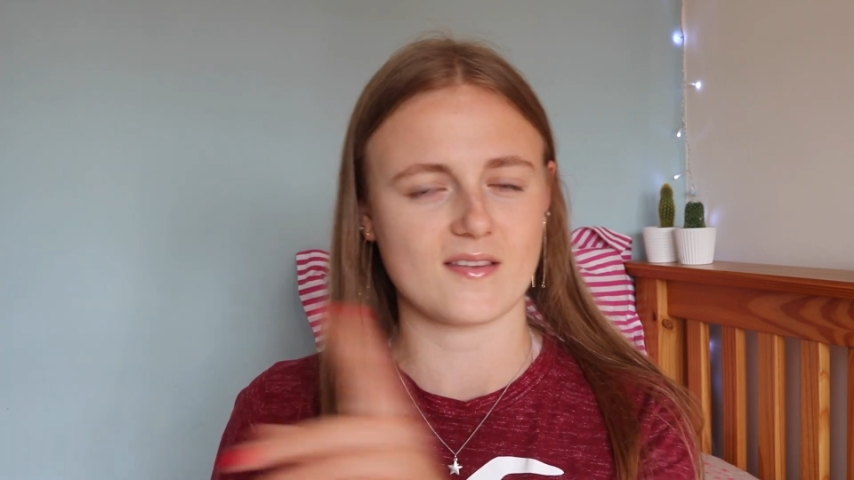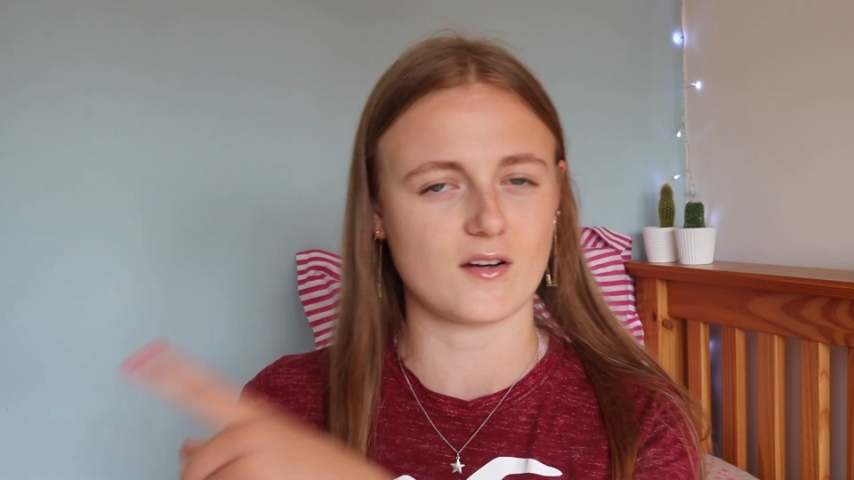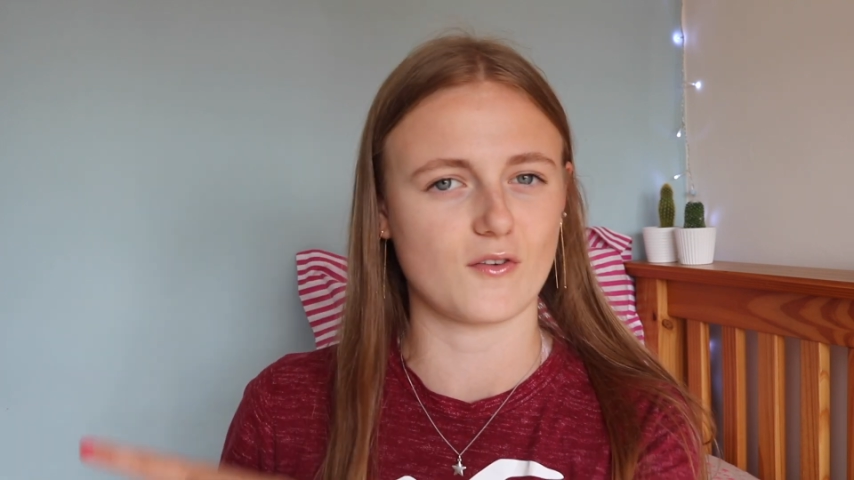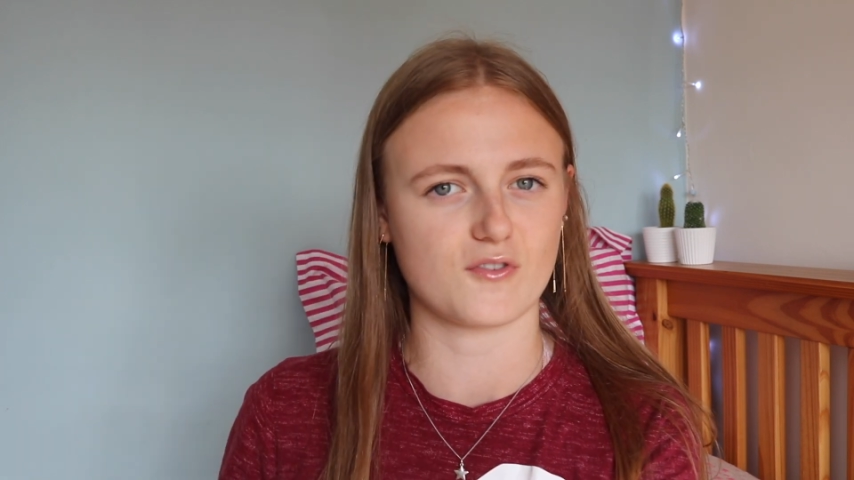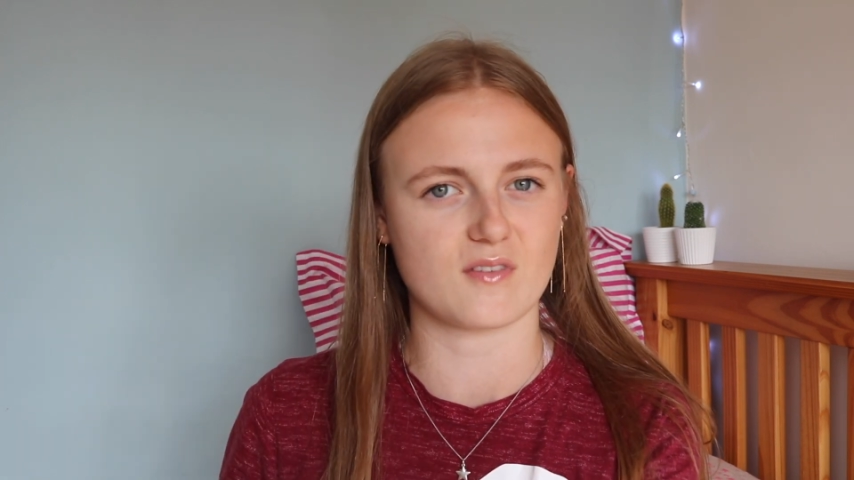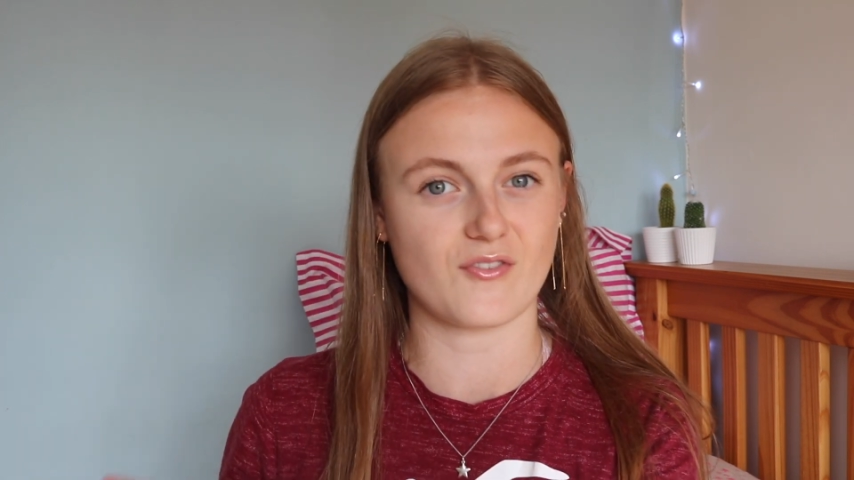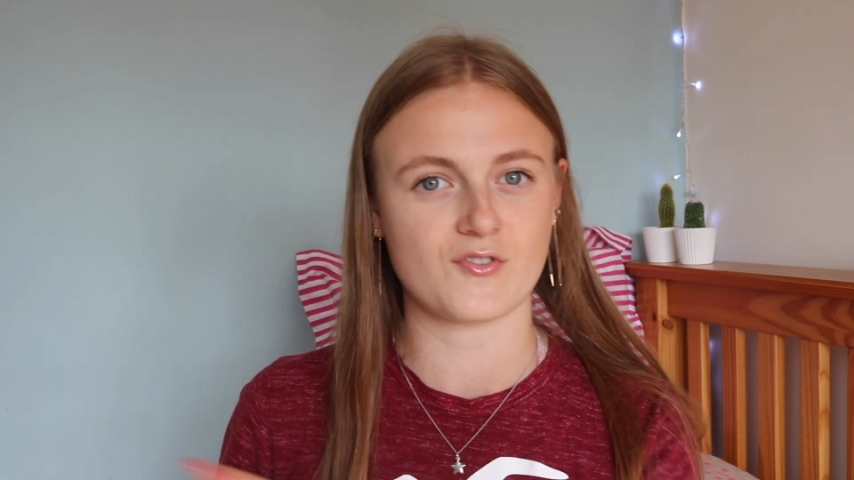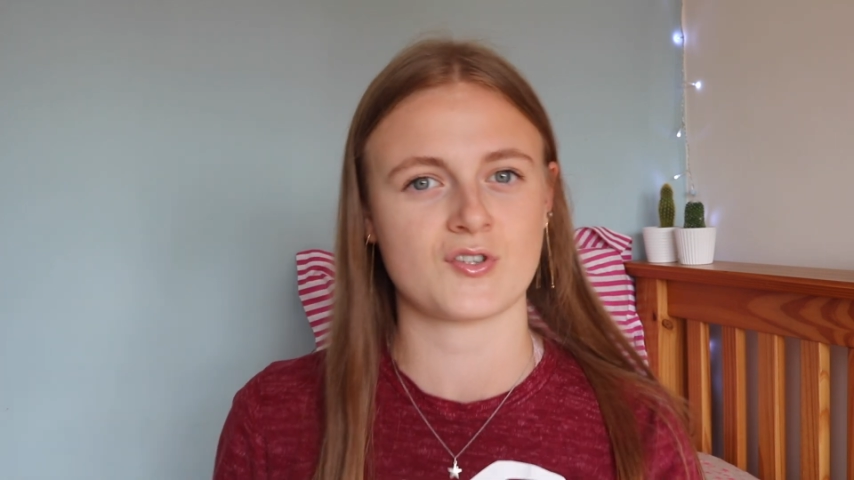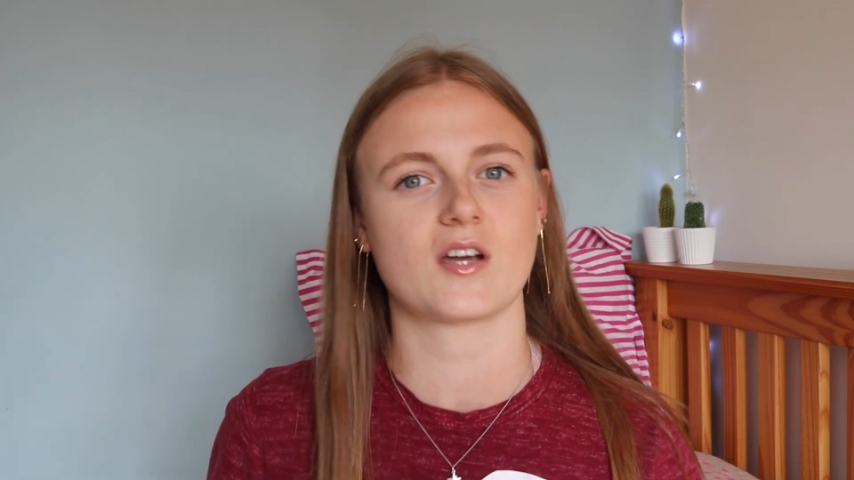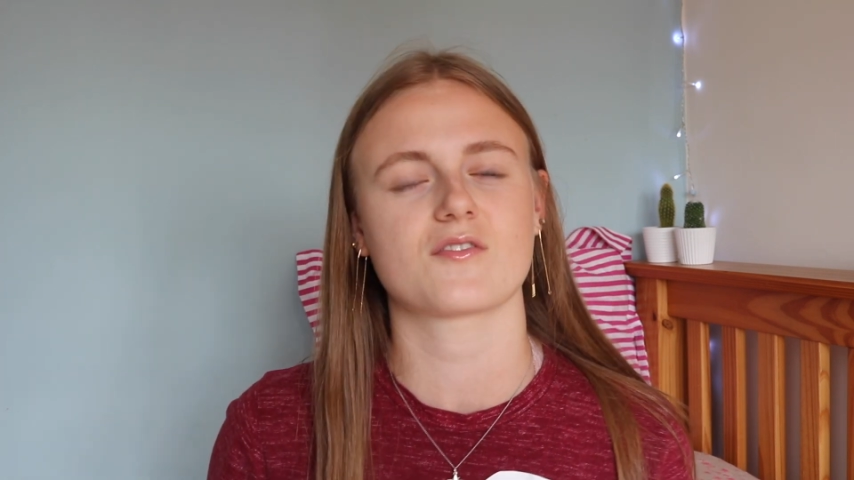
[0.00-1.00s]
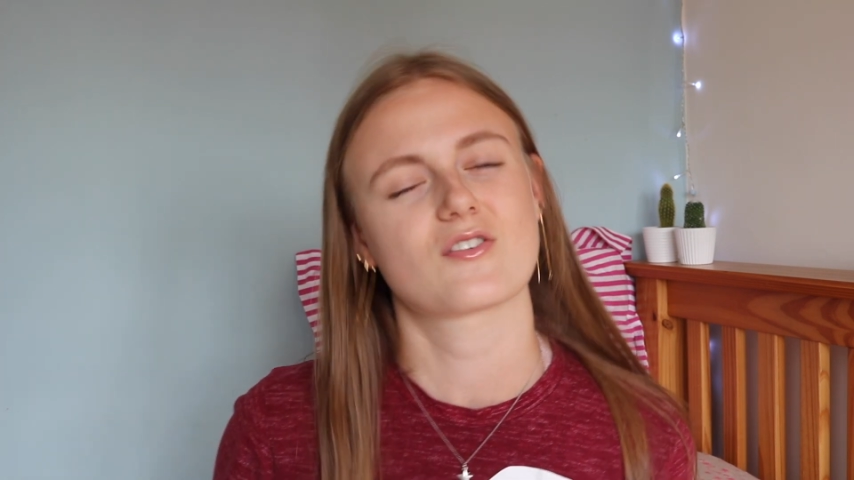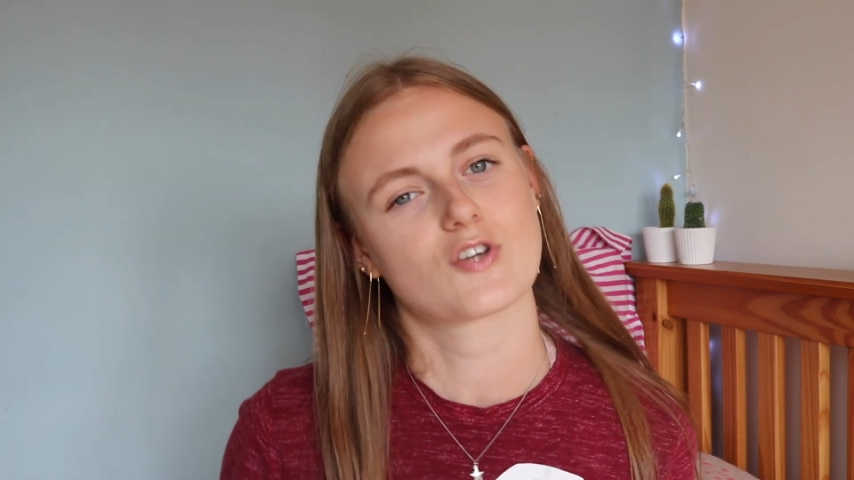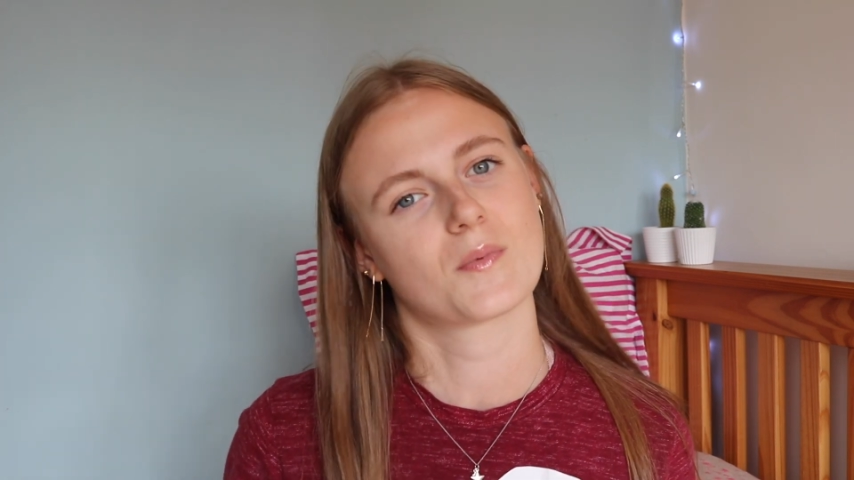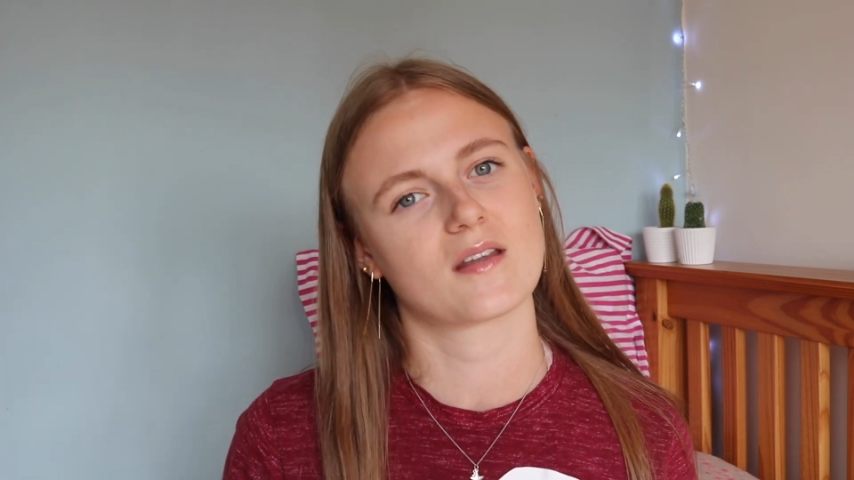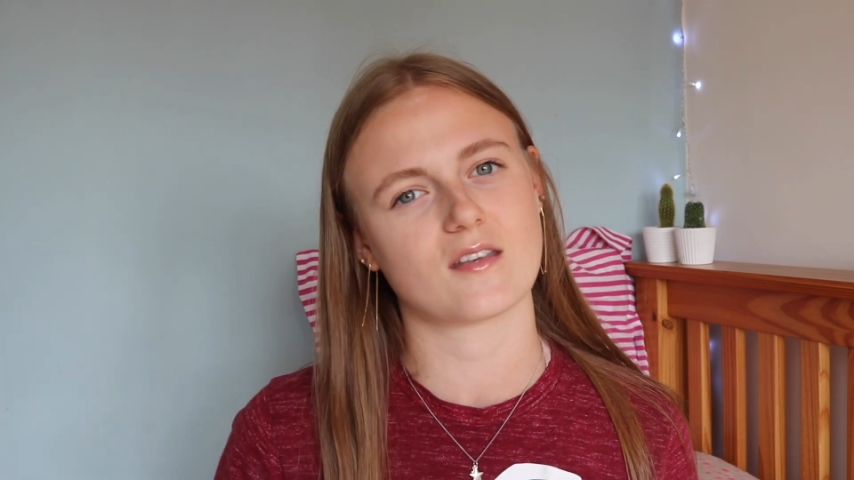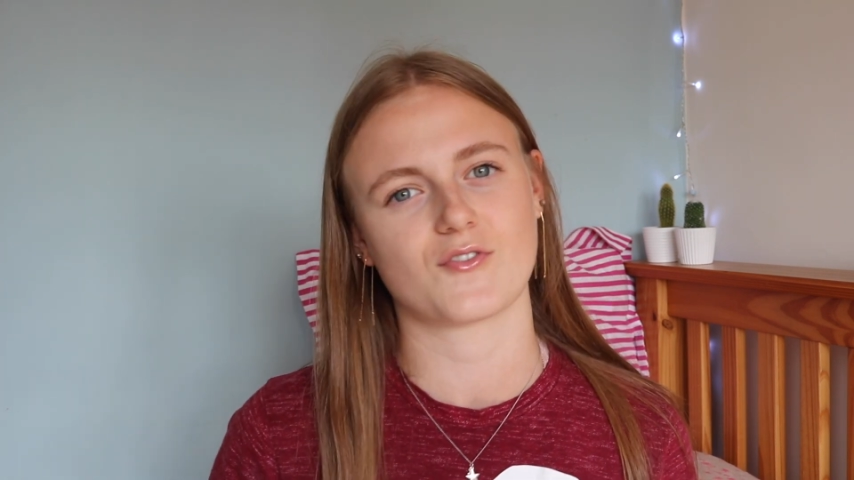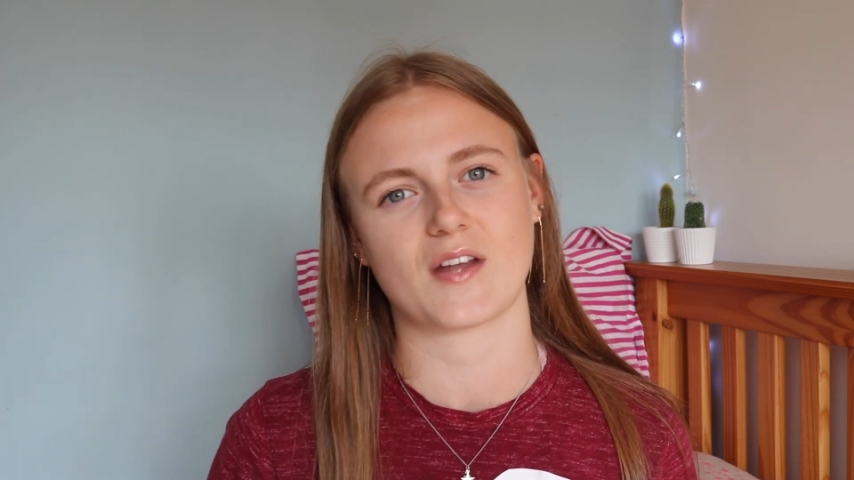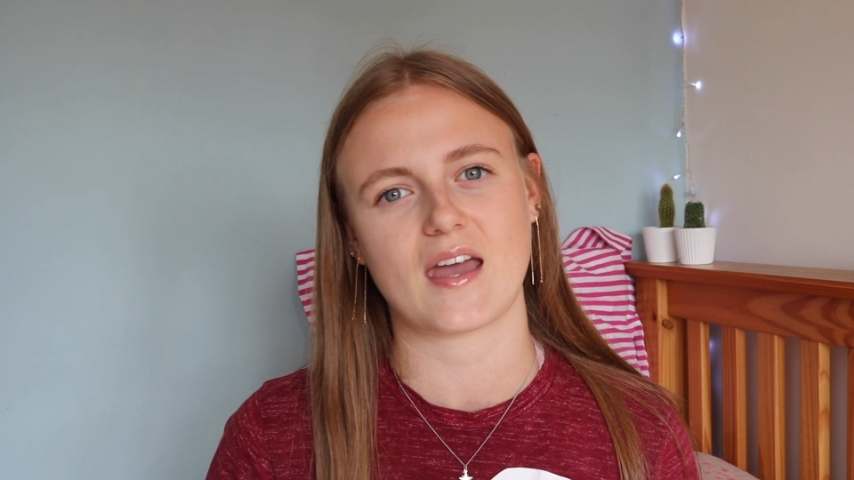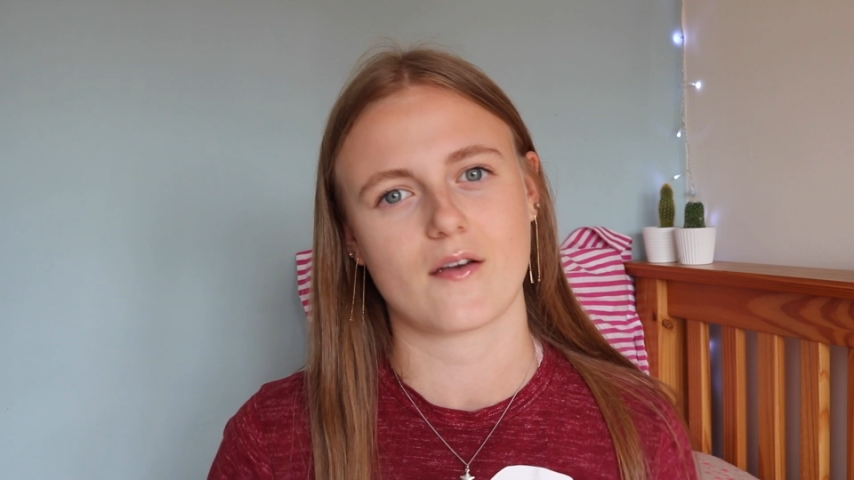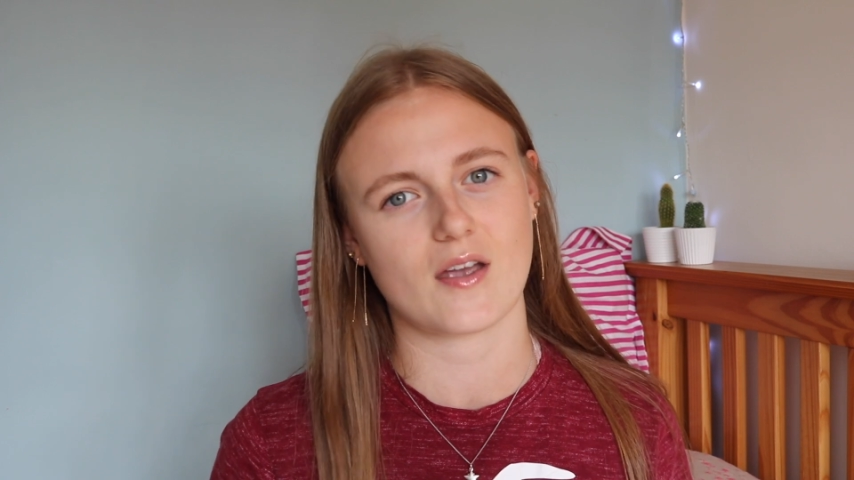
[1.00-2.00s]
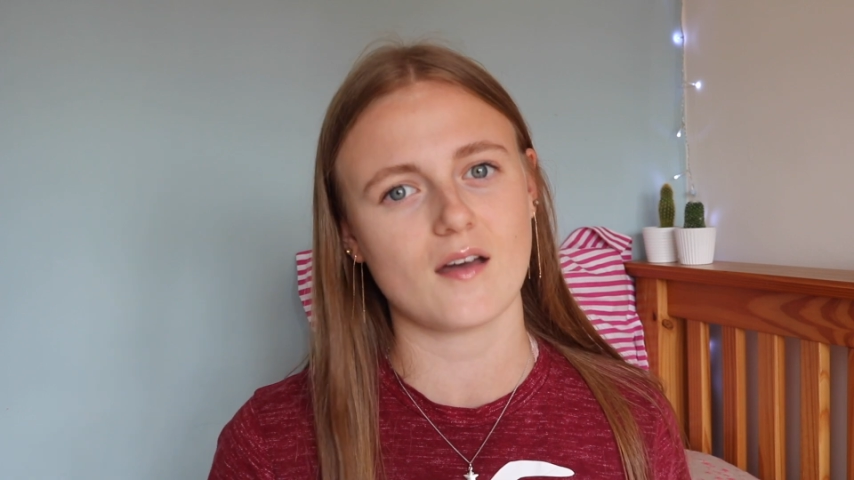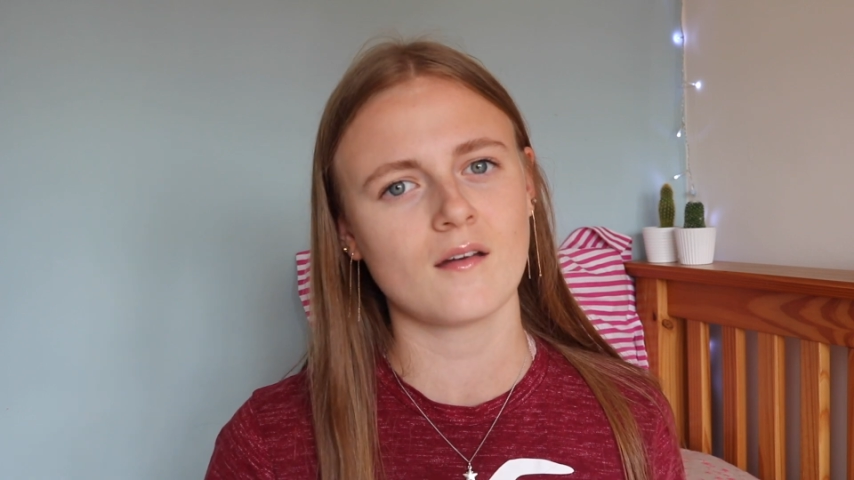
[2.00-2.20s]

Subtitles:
sent off to a different charity shop in a different area.